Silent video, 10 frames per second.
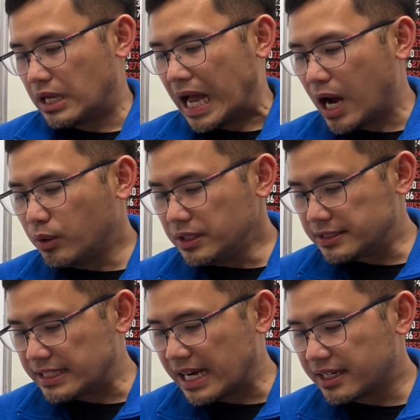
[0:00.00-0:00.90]
How
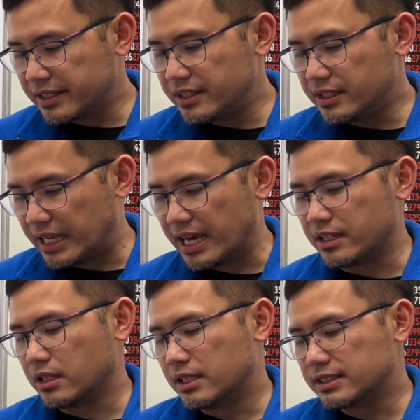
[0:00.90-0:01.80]
exactly can
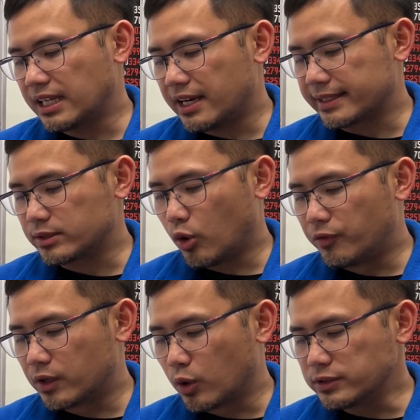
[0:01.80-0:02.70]
sine x
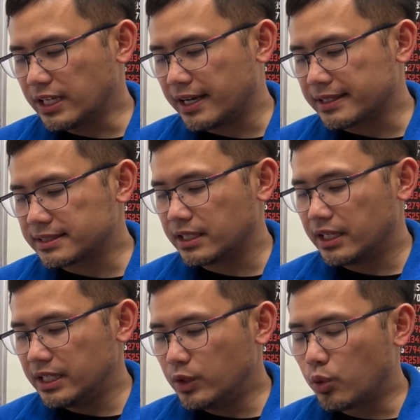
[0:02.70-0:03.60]
over cosine x
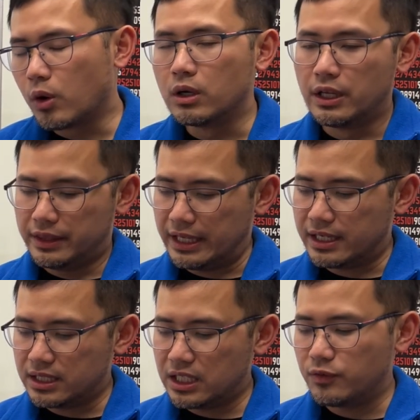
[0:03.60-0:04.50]
equal
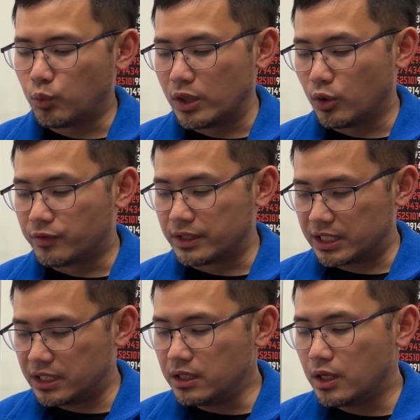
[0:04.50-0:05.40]
negative 1 over
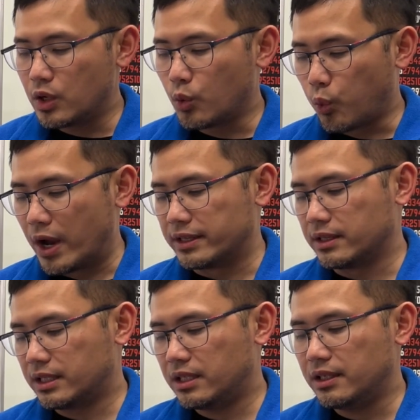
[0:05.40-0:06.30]
t when
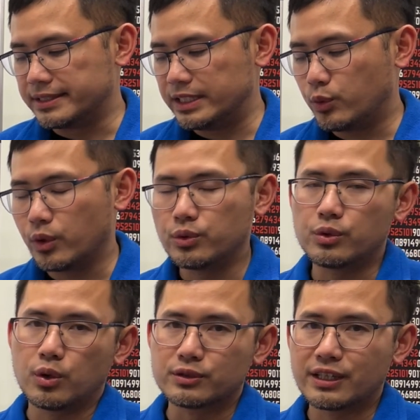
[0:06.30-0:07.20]
t is equal to
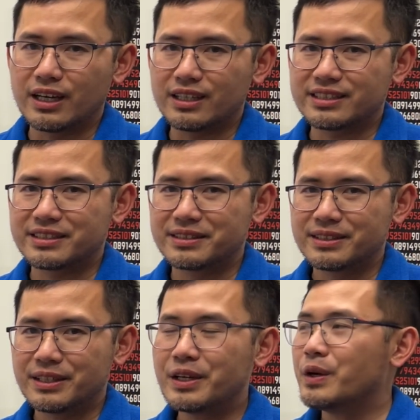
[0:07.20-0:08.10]
cosine x?
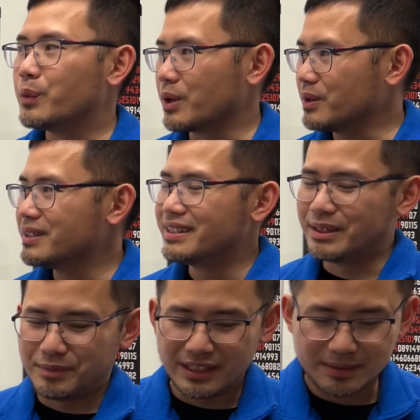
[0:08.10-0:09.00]
Well, let
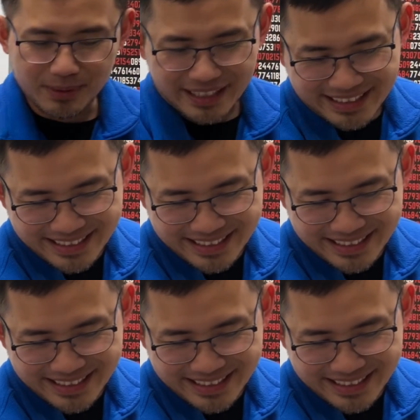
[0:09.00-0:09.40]
me explain.